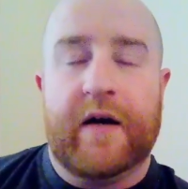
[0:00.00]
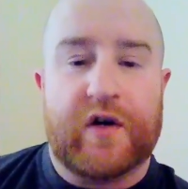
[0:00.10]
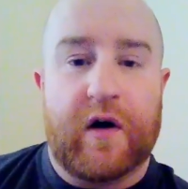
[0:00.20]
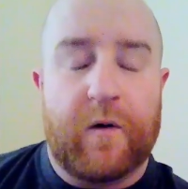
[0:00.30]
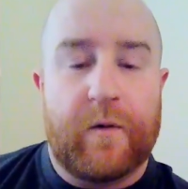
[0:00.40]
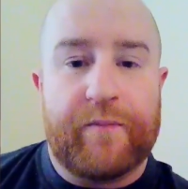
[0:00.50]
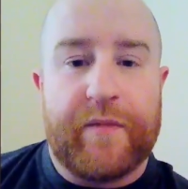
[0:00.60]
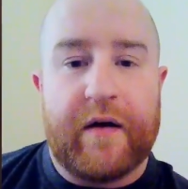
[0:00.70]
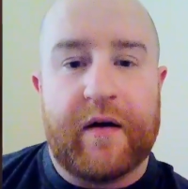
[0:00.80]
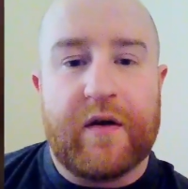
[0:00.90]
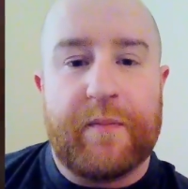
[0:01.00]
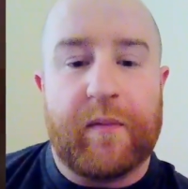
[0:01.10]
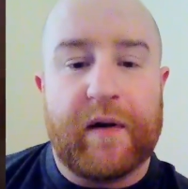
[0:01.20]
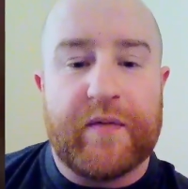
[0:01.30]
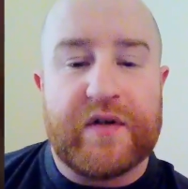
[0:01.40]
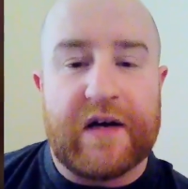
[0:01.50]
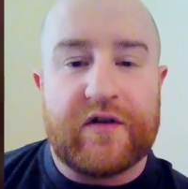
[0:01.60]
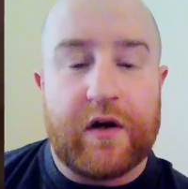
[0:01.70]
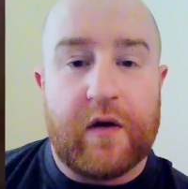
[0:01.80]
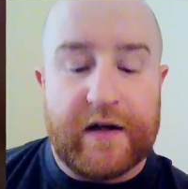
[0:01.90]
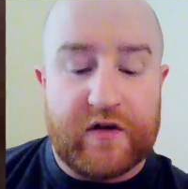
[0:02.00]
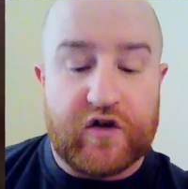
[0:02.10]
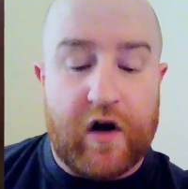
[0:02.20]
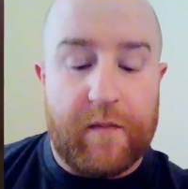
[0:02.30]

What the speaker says: So the public protection unit to